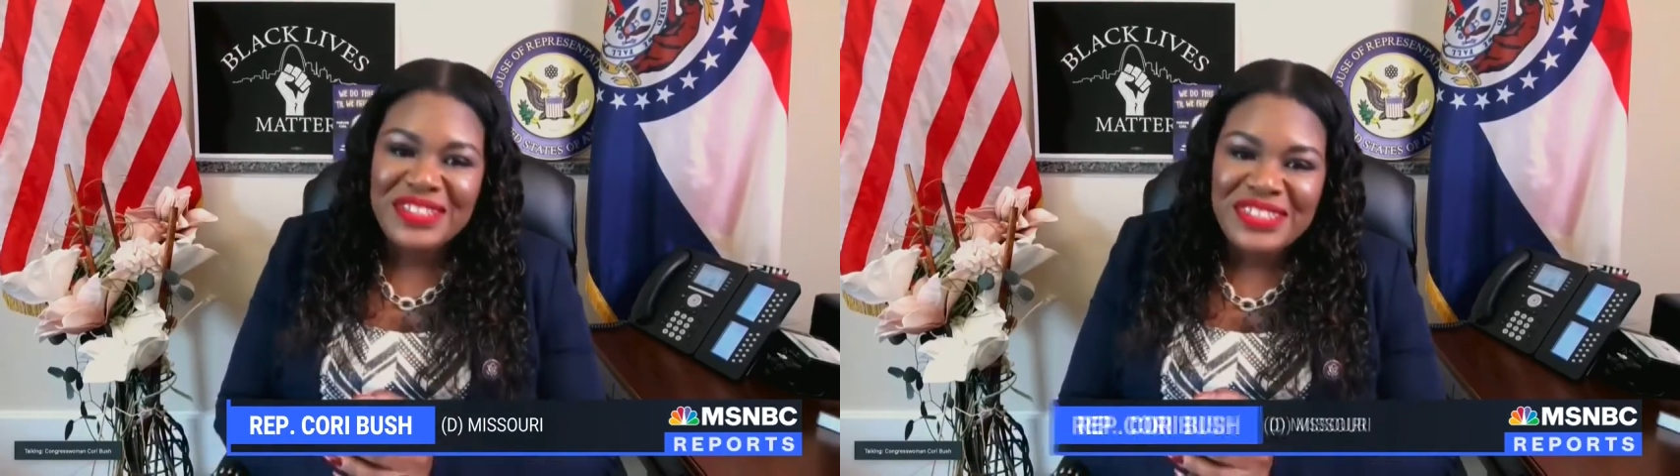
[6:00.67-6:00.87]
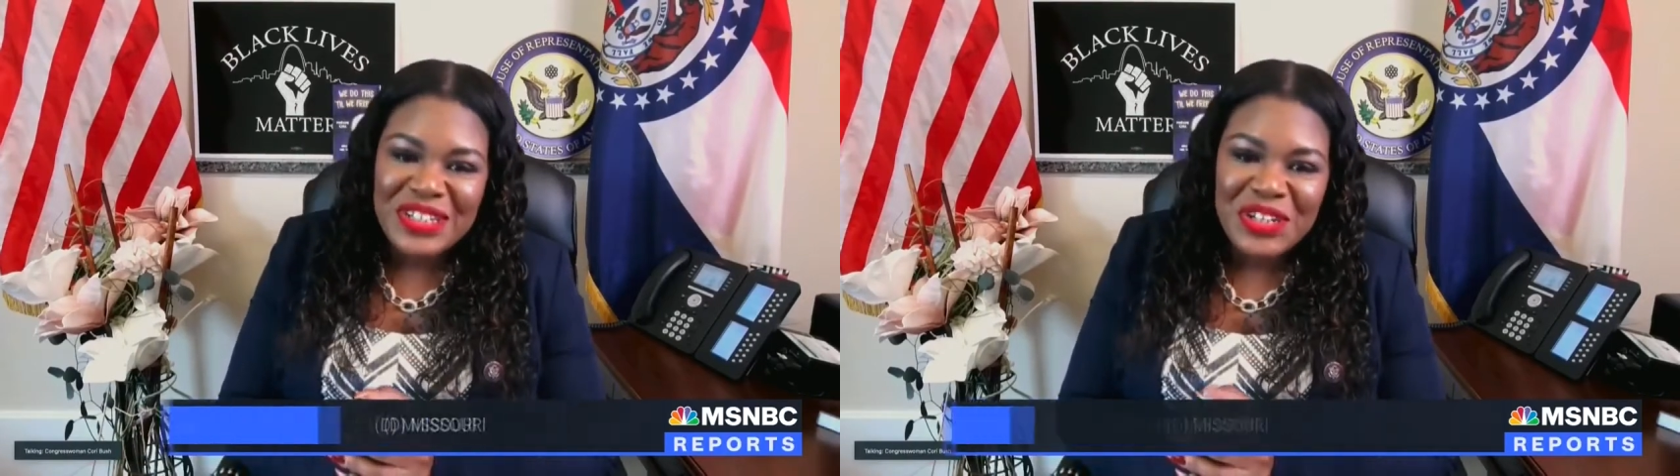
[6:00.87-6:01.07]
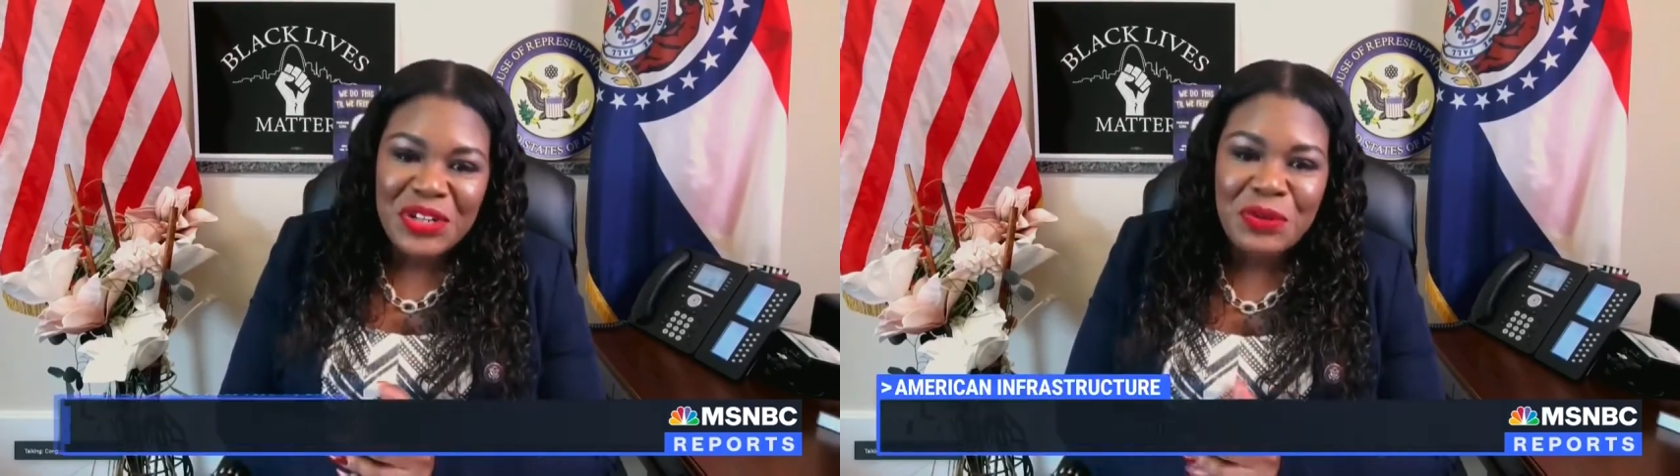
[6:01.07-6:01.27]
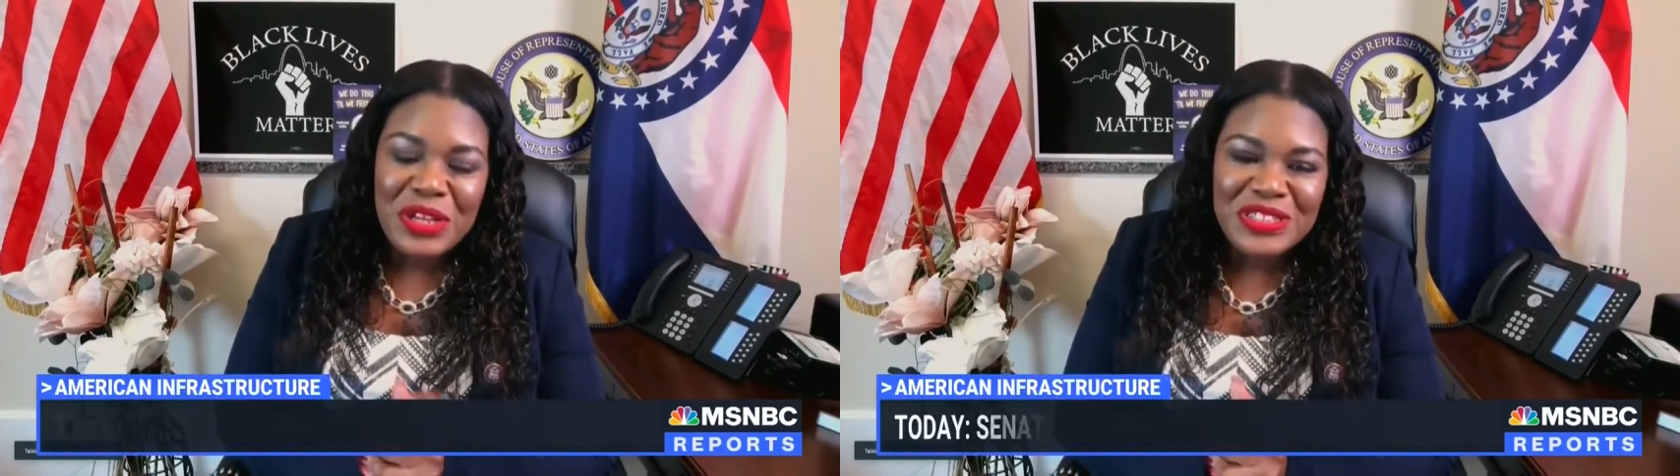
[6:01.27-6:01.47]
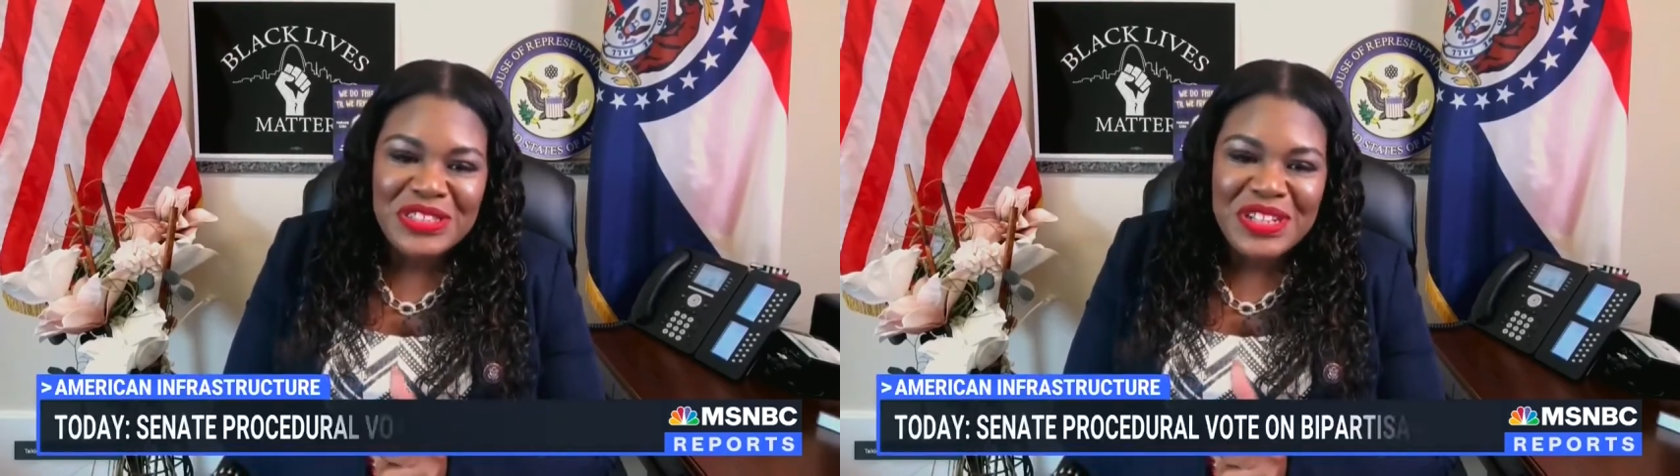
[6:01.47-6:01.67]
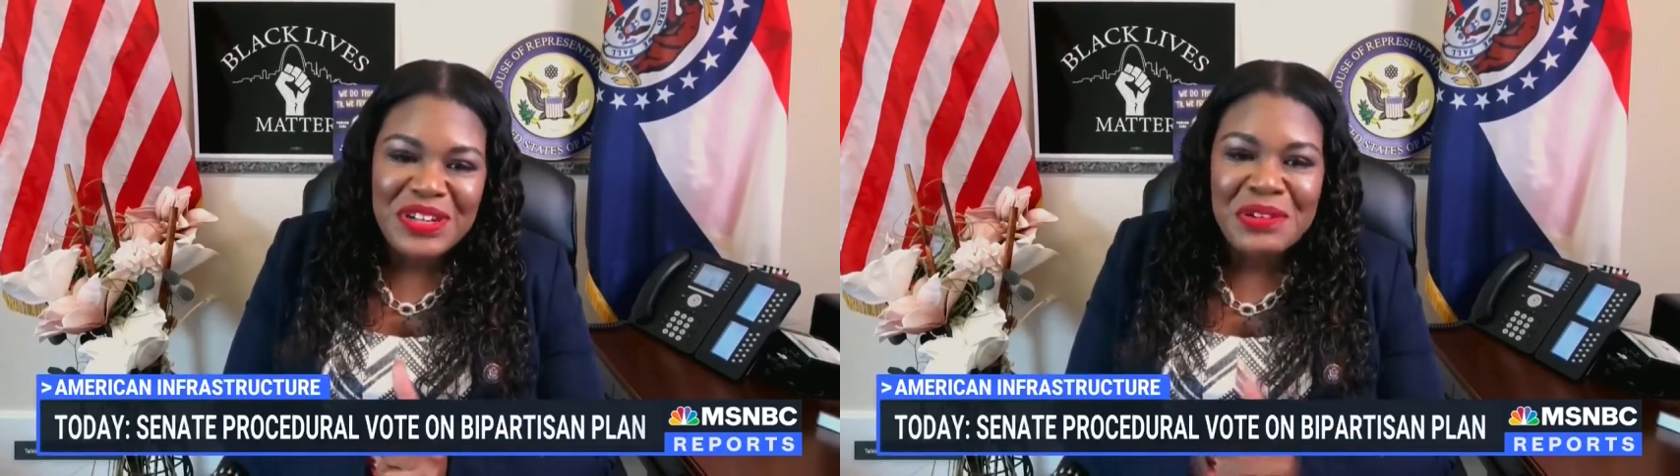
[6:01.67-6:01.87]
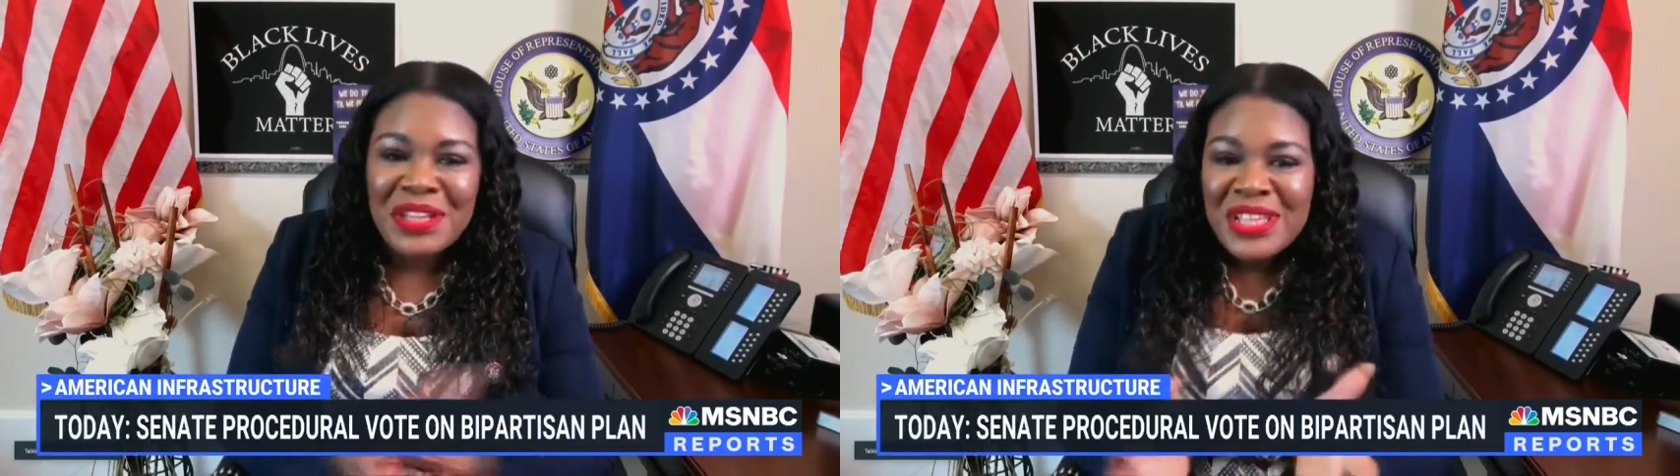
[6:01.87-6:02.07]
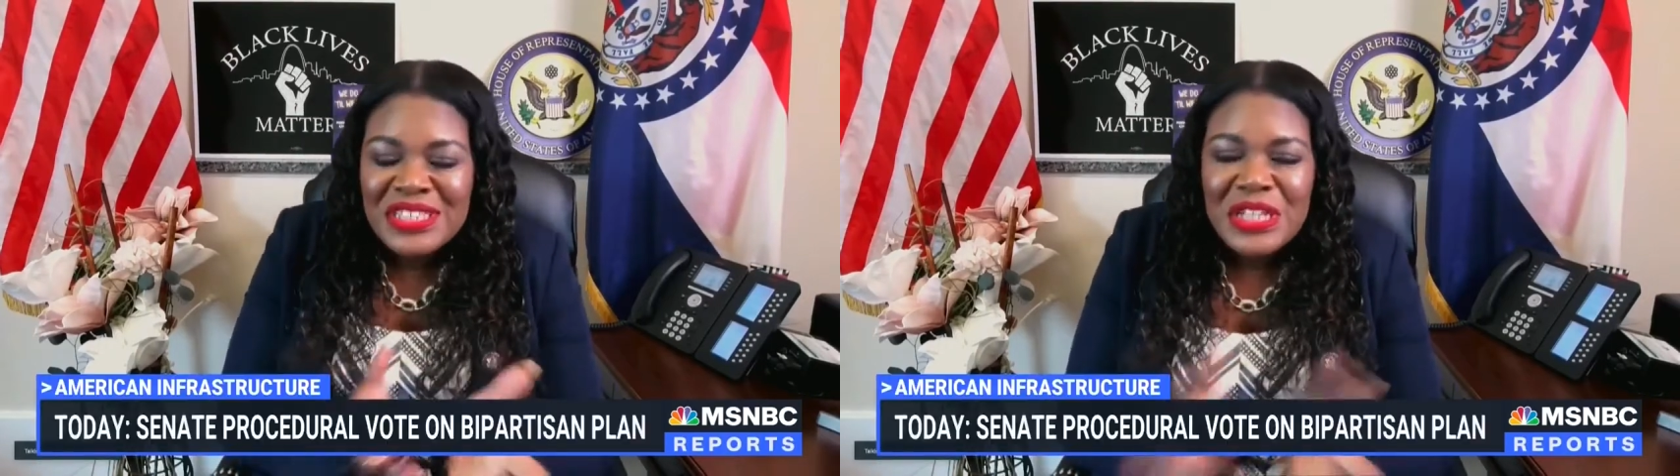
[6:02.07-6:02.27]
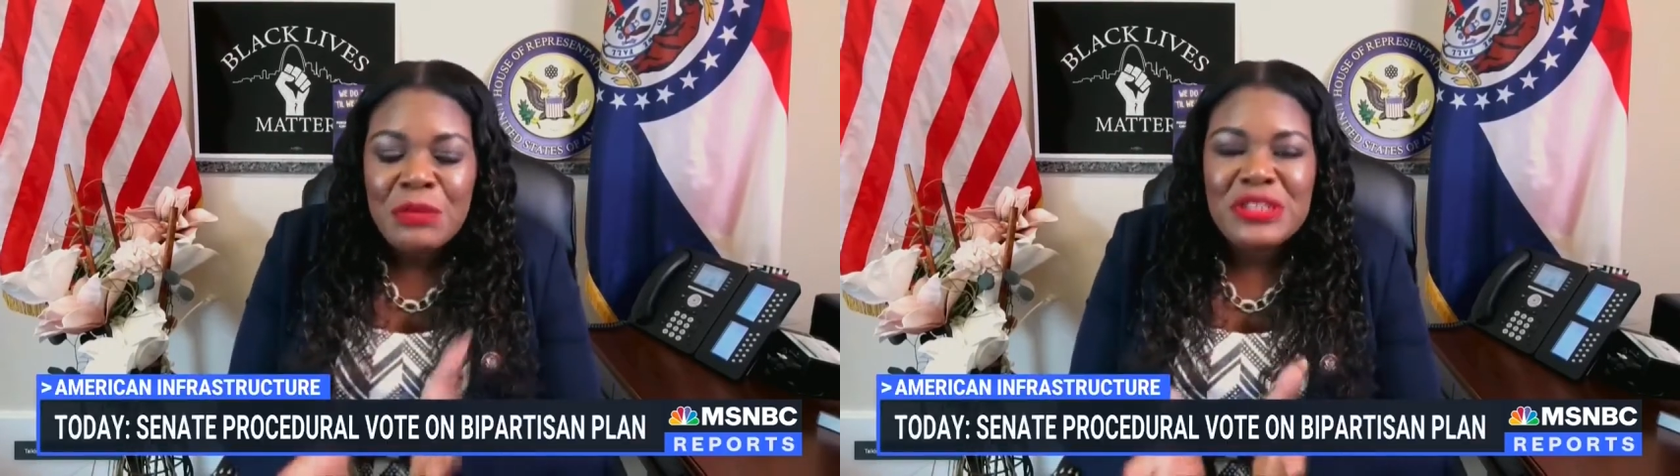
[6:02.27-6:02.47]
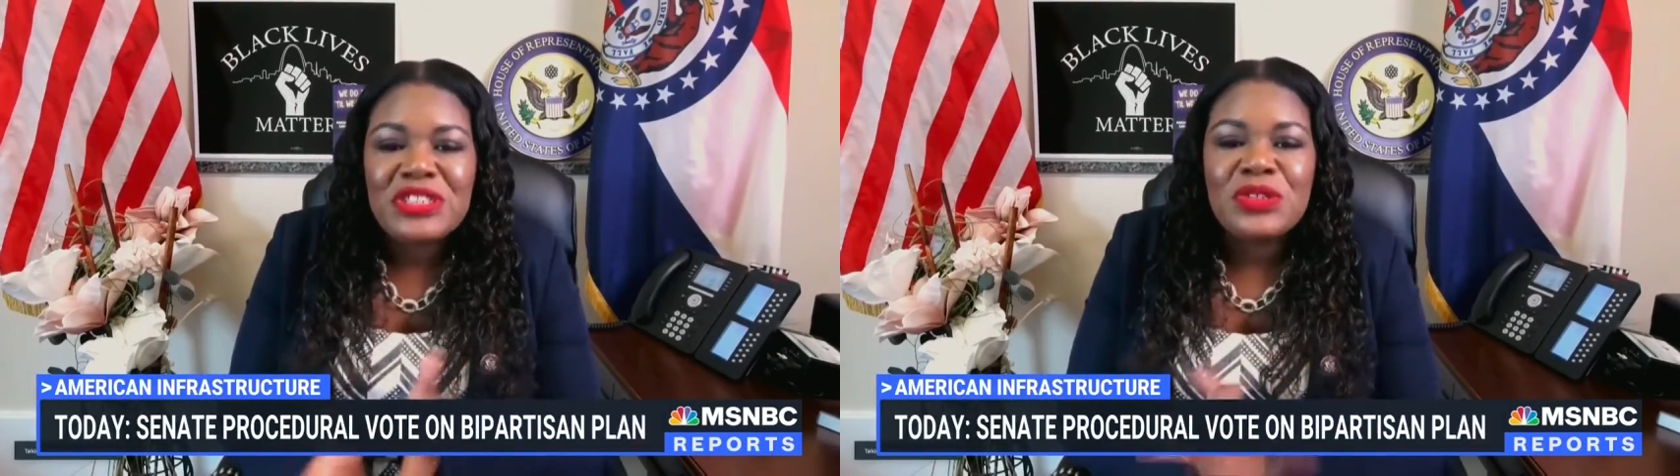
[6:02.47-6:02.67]

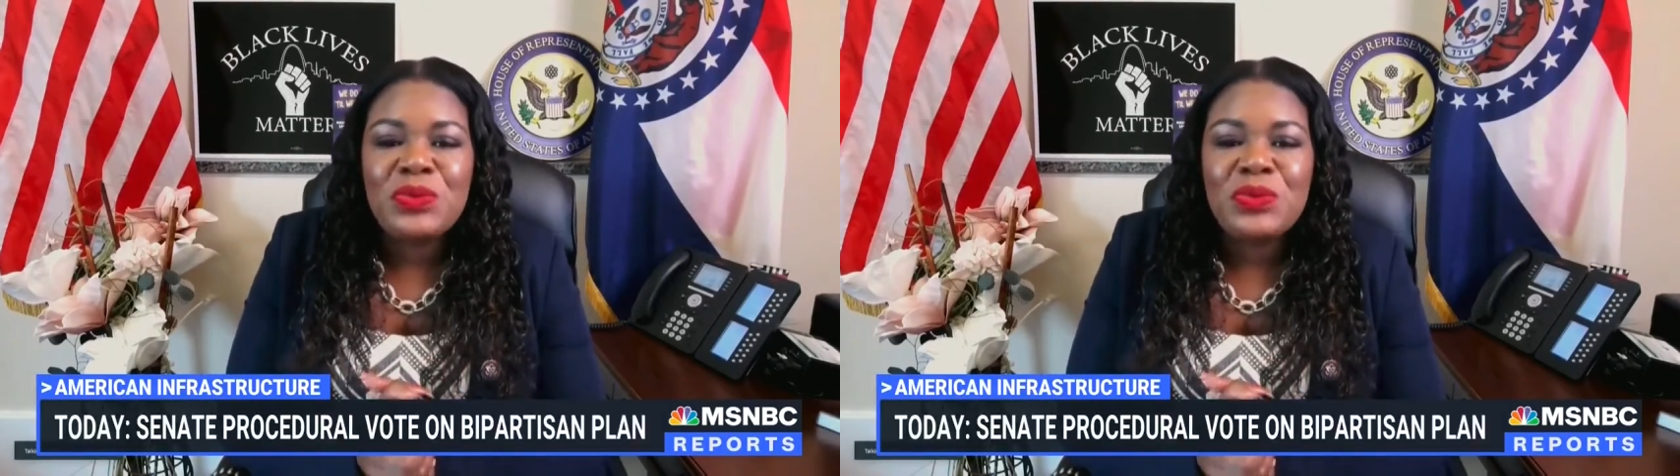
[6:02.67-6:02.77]
Sinema to reach